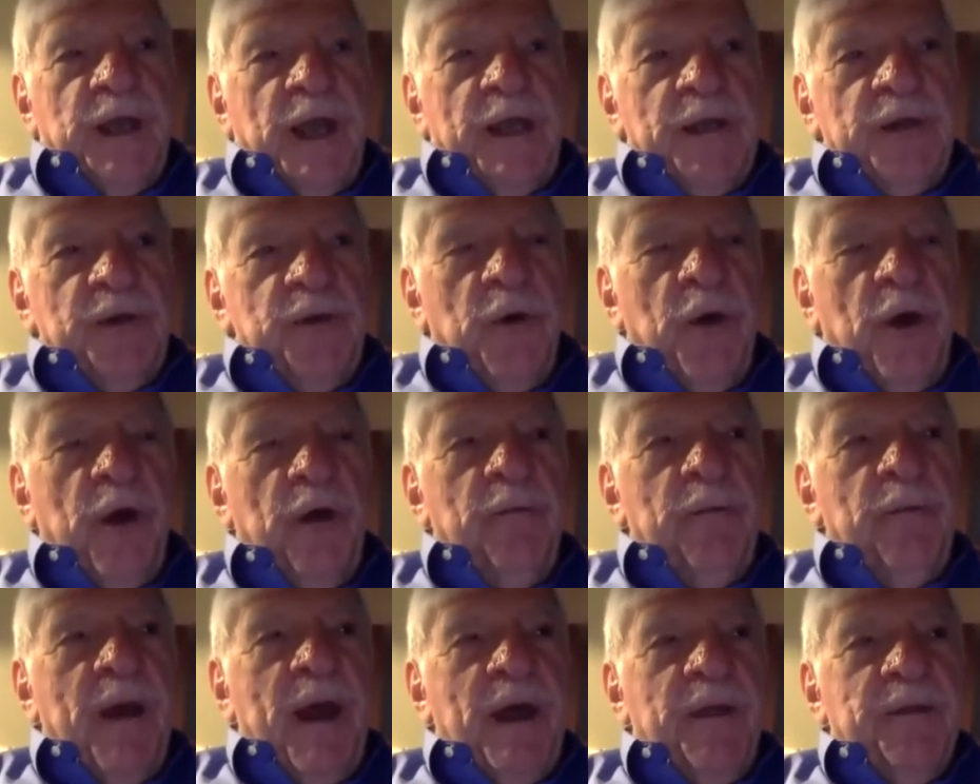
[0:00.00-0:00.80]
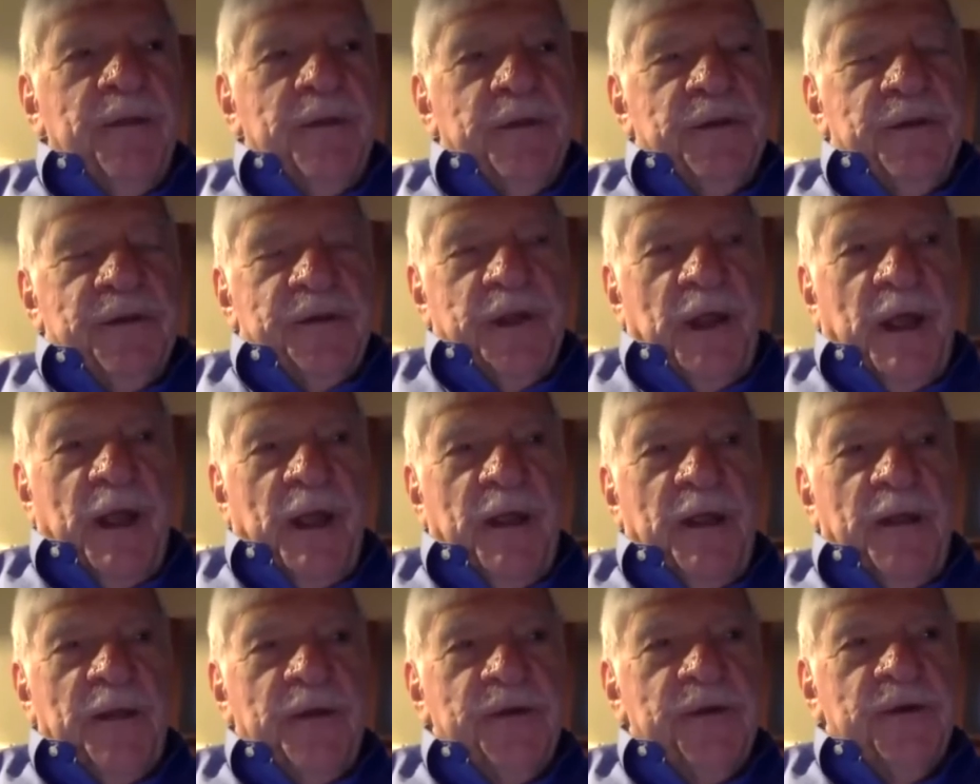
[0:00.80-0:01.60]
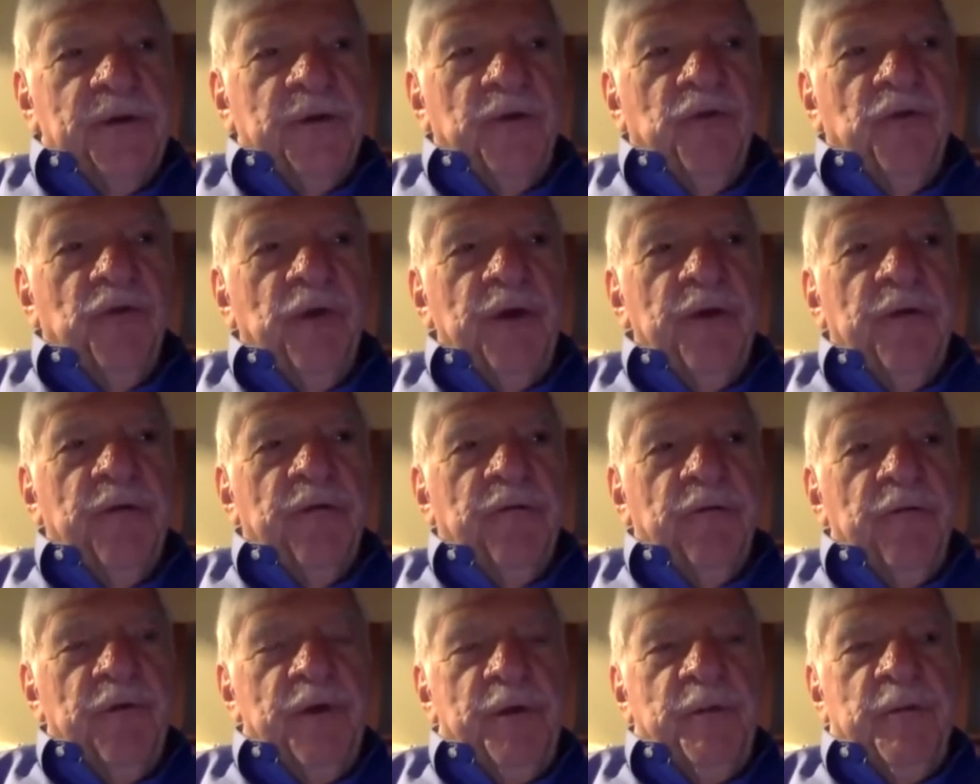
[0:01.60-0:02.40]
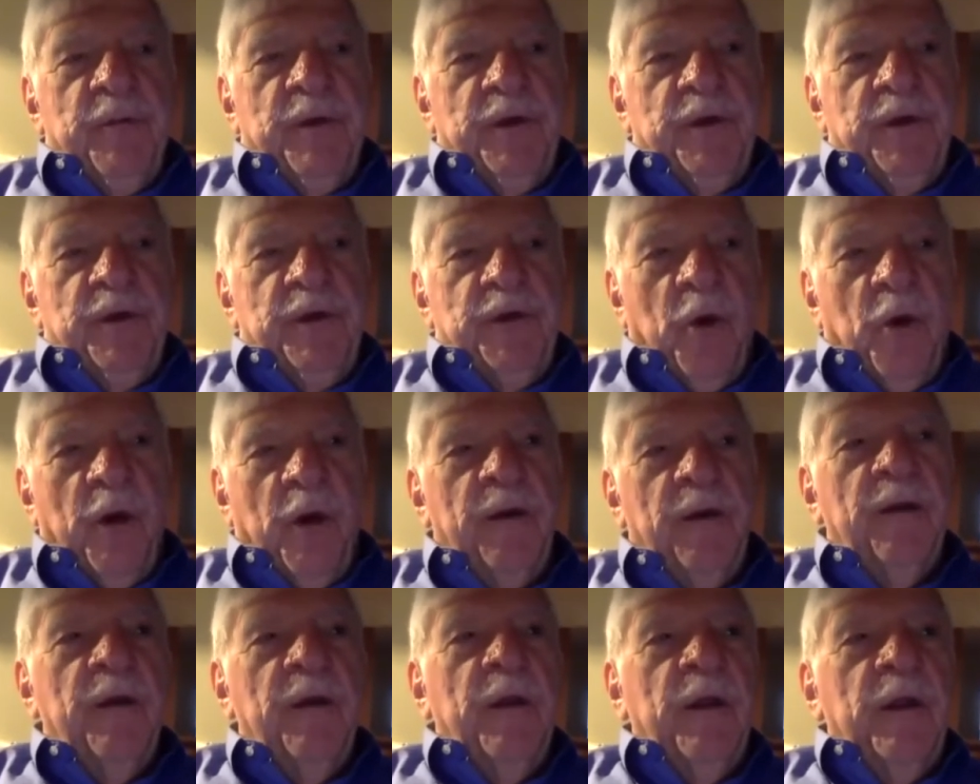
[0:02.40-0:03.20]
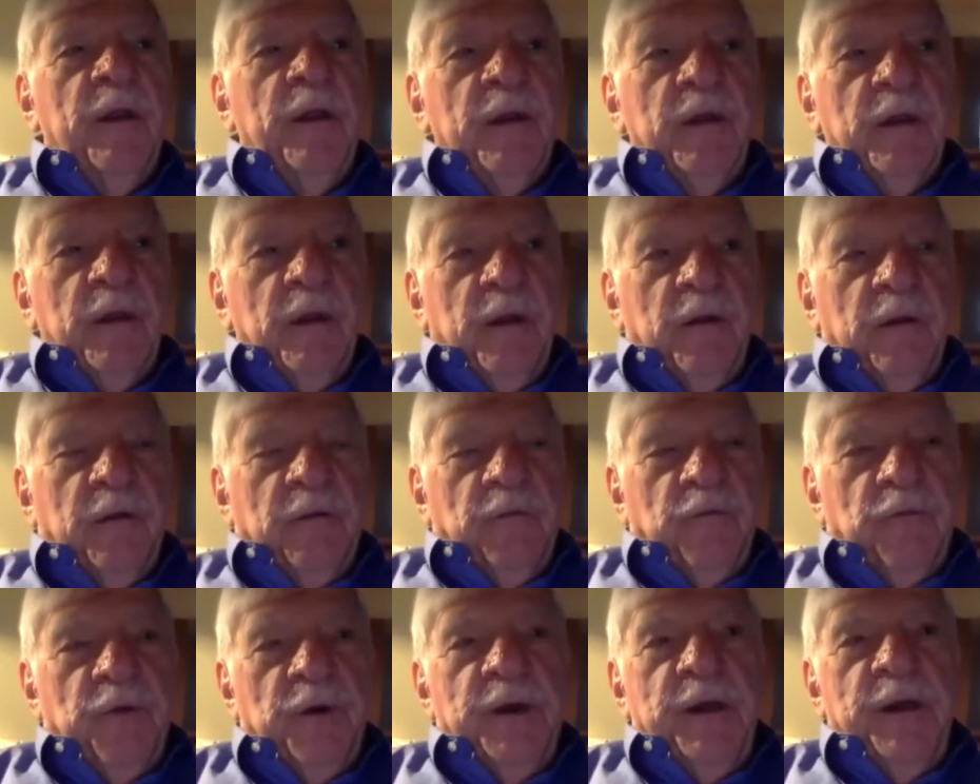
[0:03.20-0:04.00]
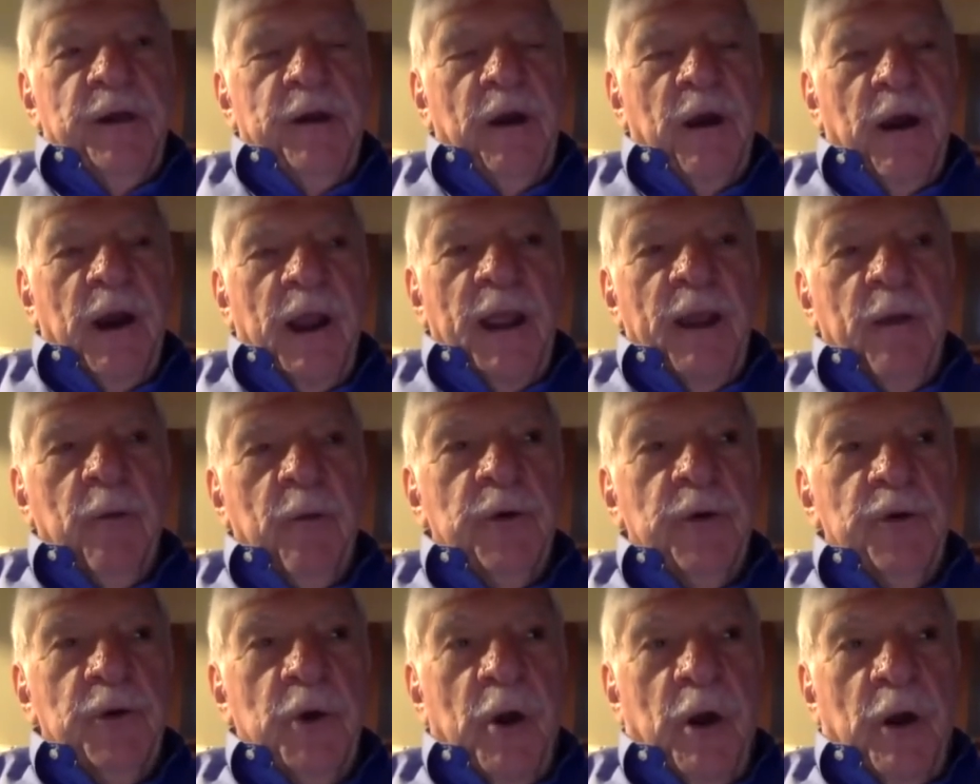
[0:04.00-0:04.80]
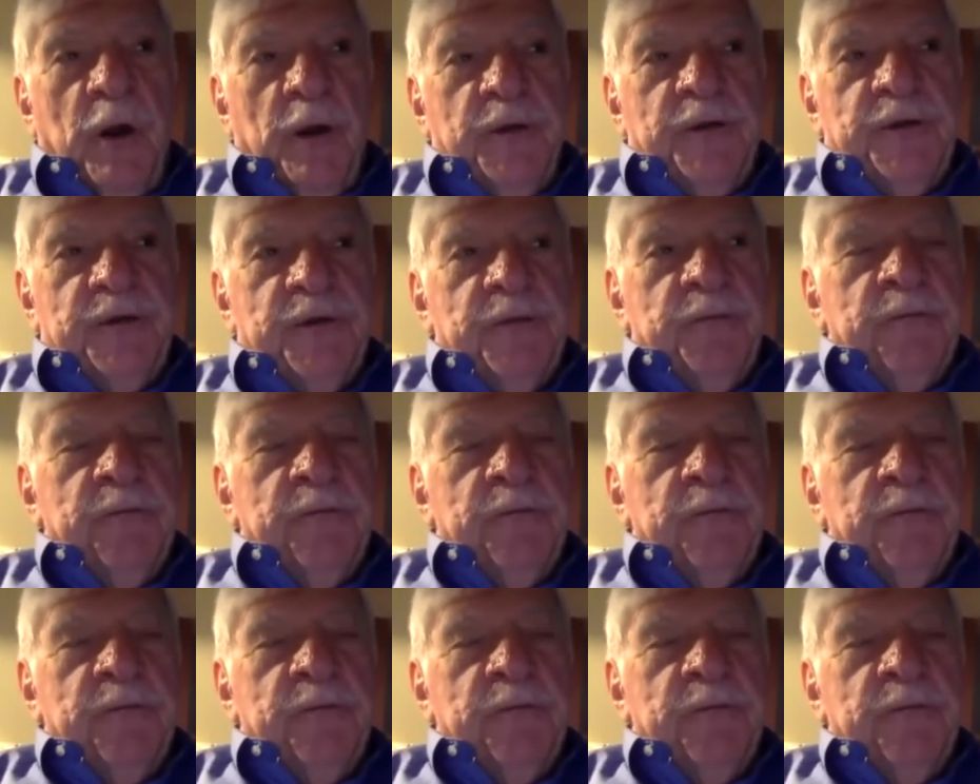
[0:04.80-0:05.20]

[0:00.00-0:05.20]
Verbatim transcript: I taught math and science, and Rita Friedman taught uh, reading and language arts.